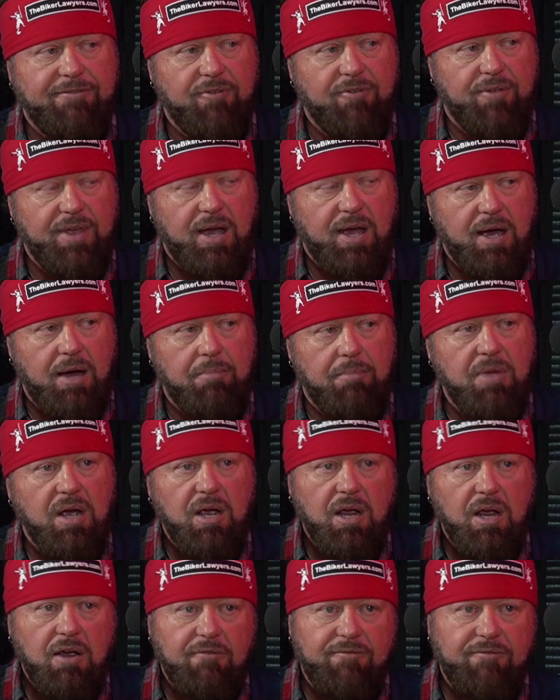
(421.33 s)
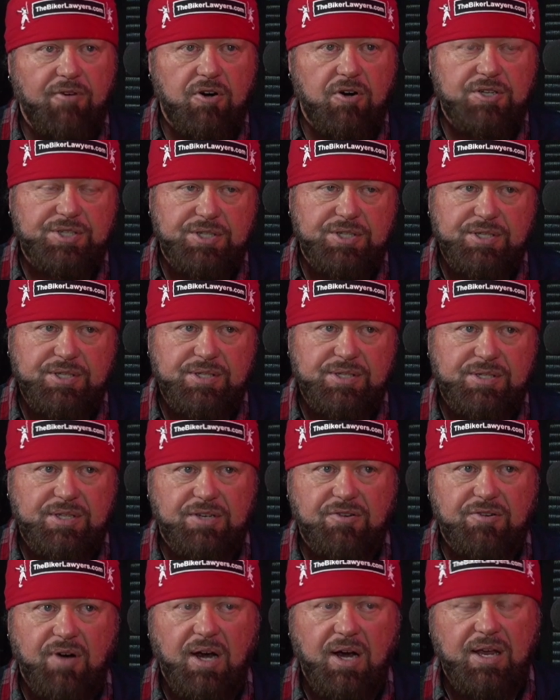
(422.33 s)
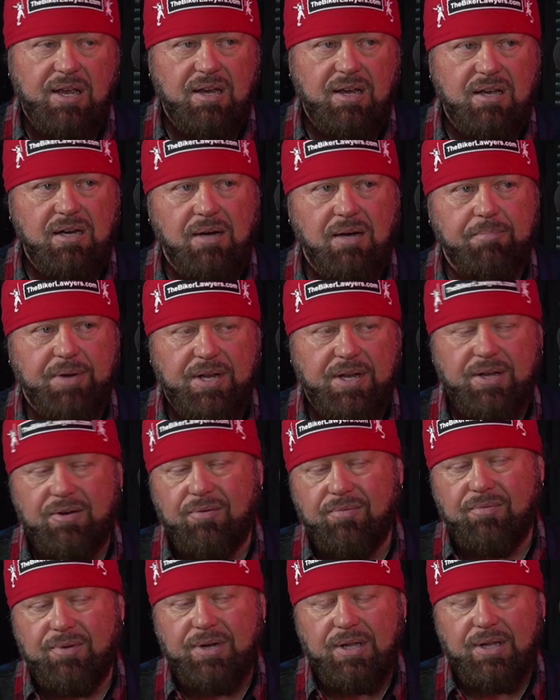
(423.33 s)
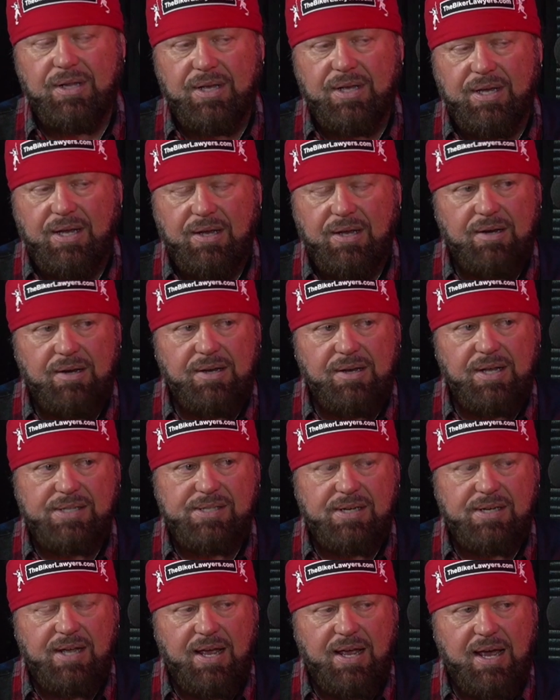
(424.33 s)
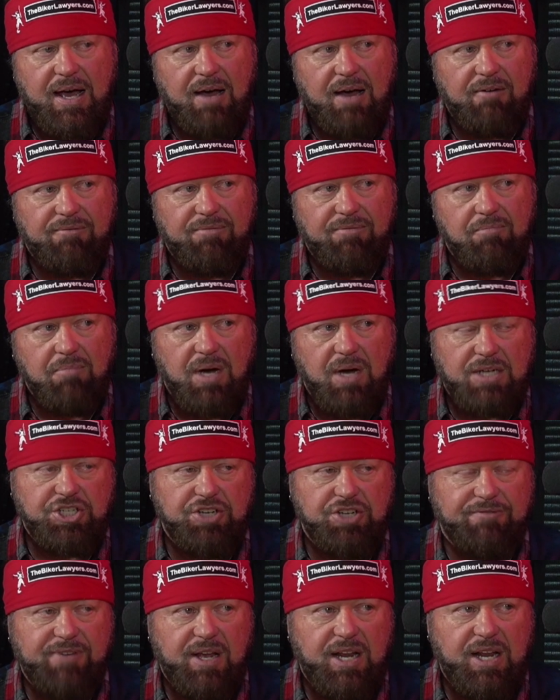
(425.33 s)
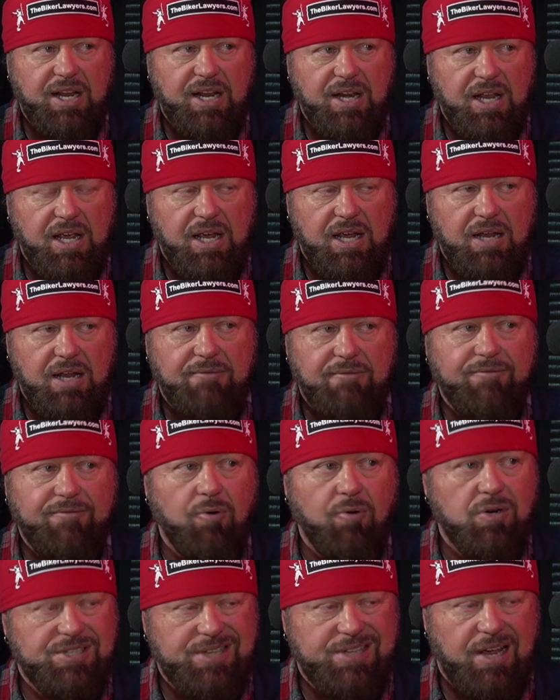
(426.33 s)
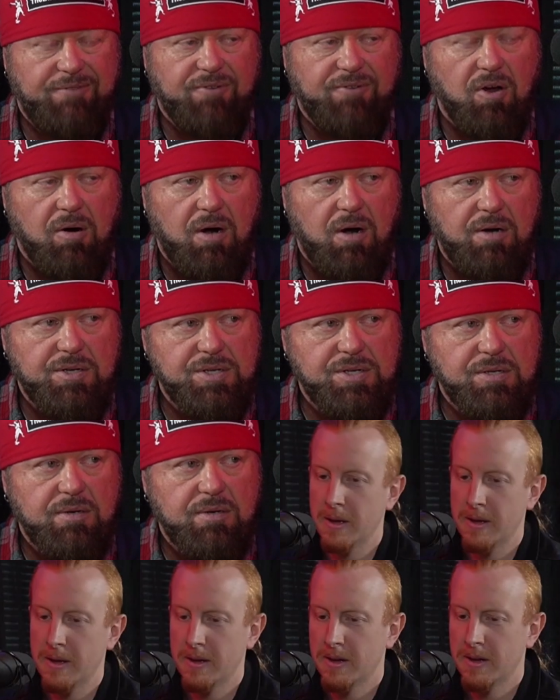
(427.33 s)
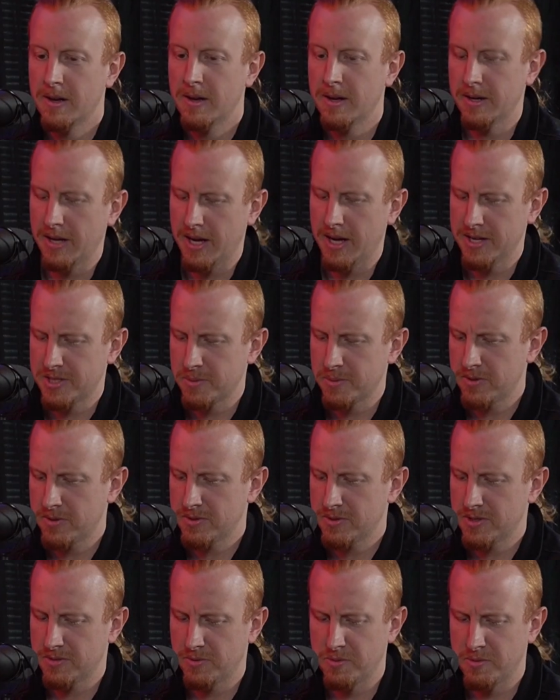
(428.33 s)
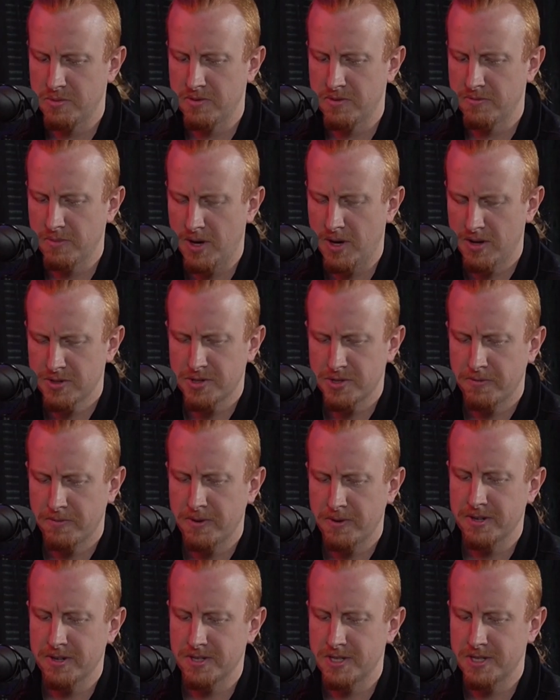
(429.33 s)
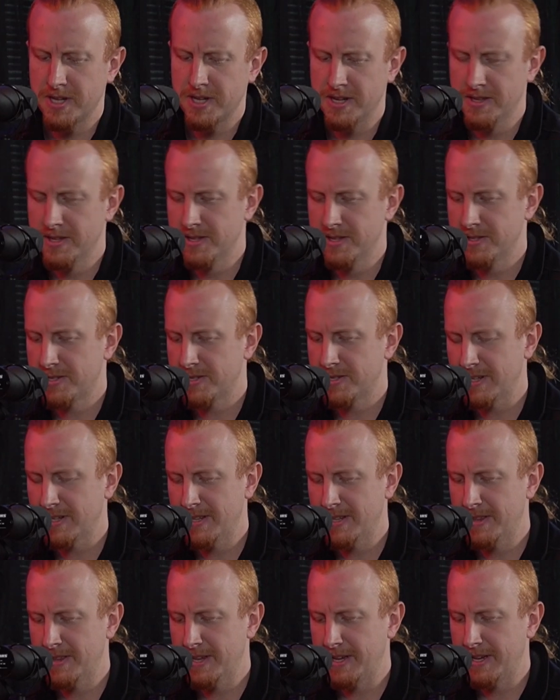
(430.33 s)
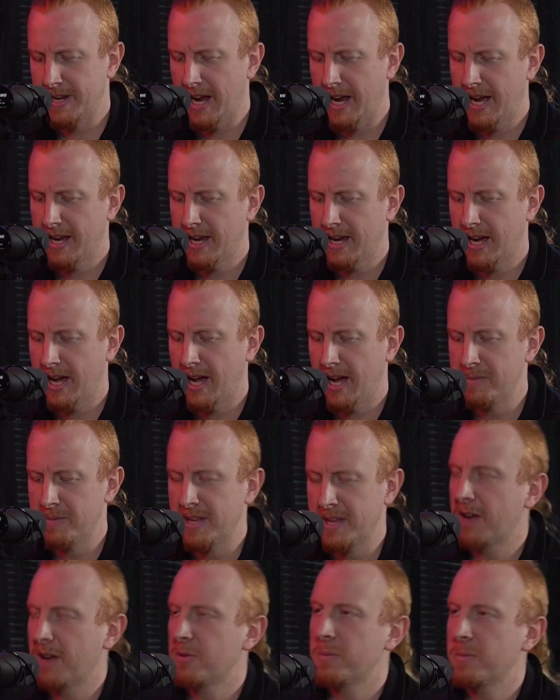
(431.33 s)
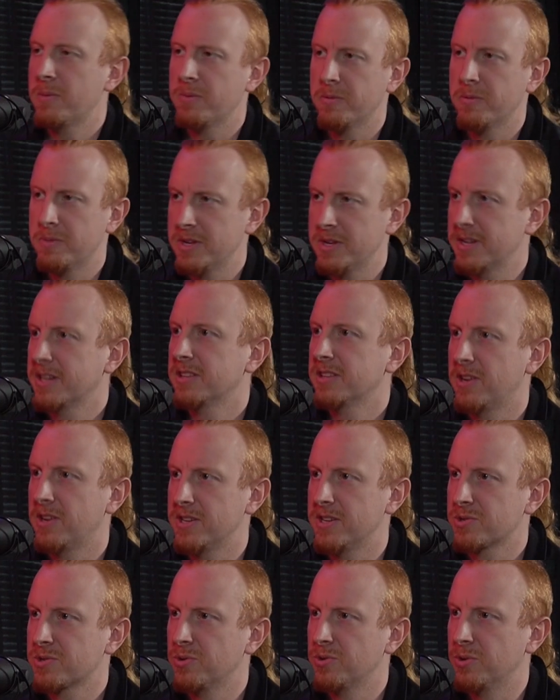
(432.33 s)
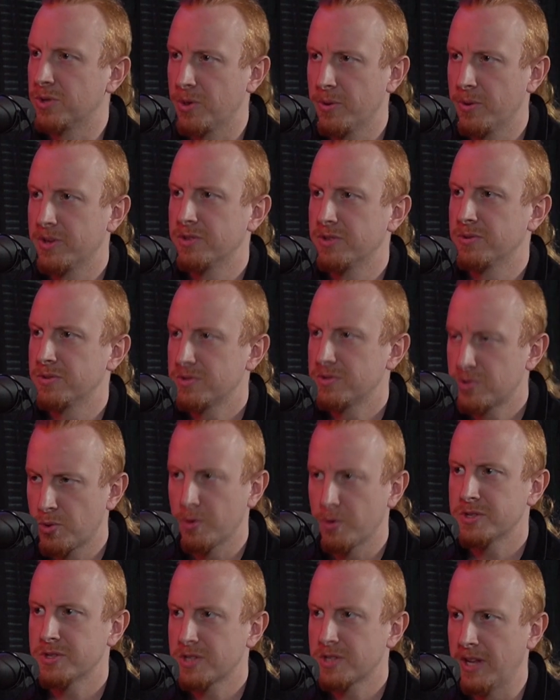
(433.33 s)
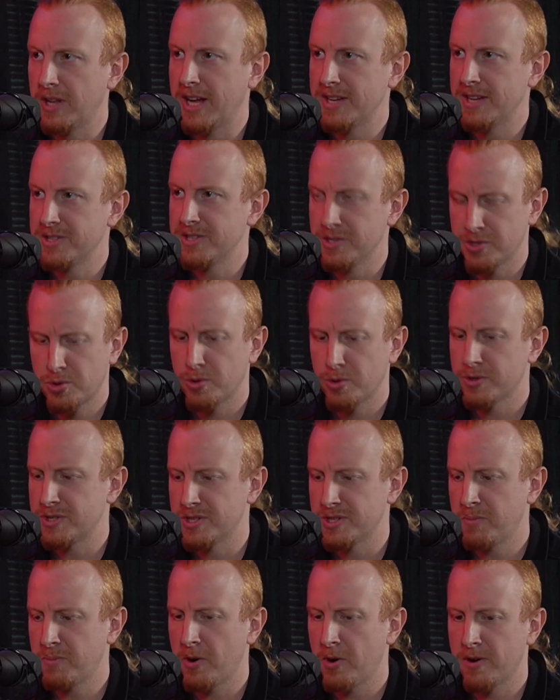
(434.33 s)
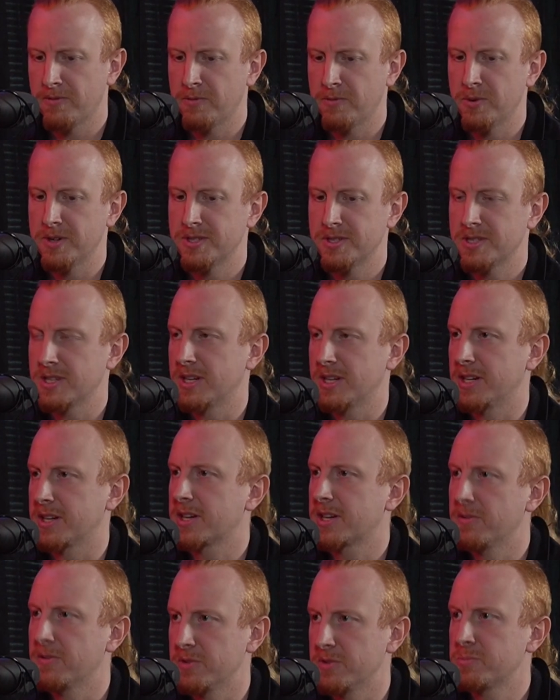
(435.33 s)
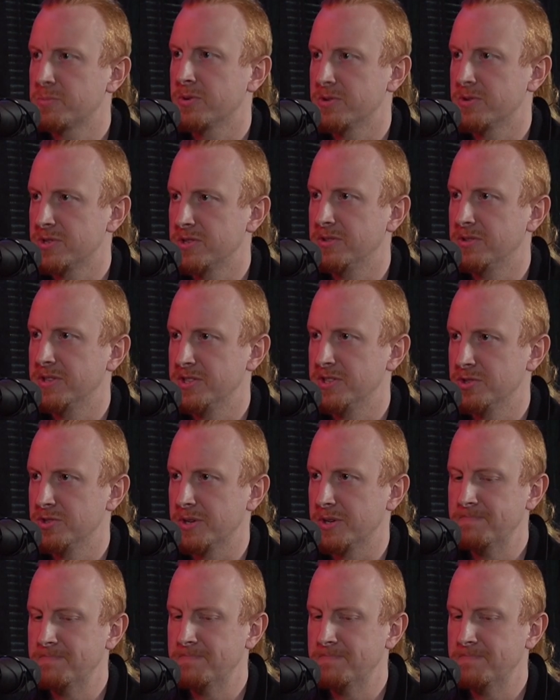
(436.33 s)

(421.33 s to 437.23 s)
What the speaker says: them versus the trucking company who really doesn't have much, if any, need for safeguards. And I suppose it would be also fair to say in this that I mean, I remember being in law school, going to a torts class, and torts is part of what covers personal injury.